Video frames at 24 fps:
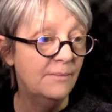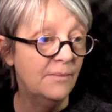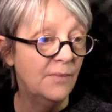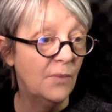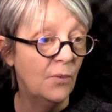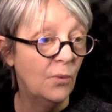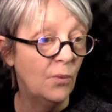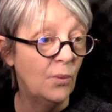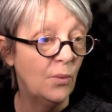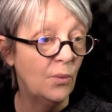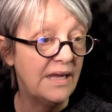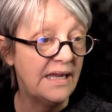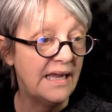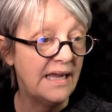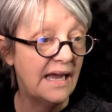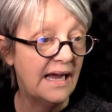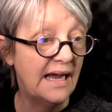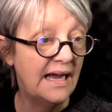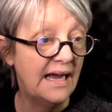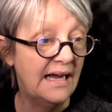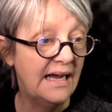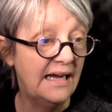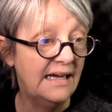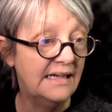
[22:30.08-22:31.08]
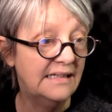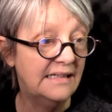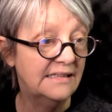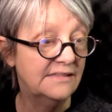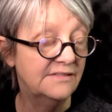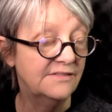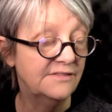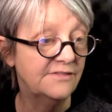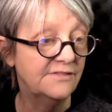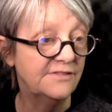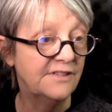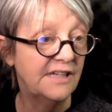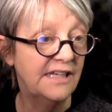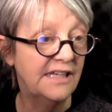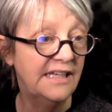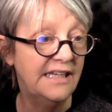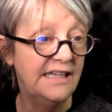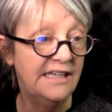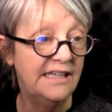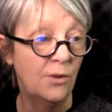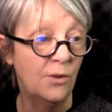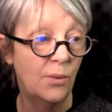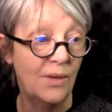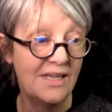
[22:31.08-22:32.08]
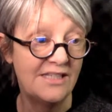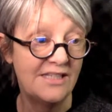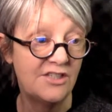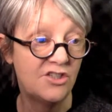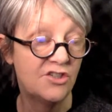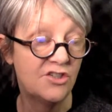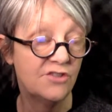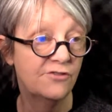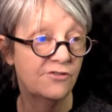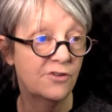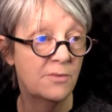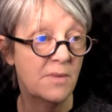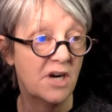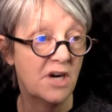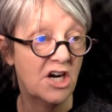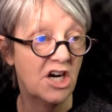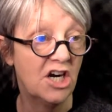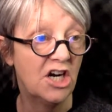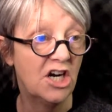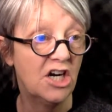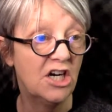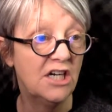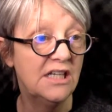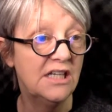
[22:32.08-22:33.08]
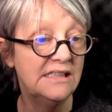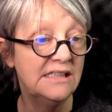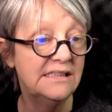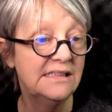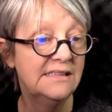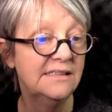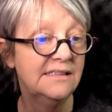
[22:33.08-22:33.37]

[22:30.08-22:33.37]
We have a question from Earl.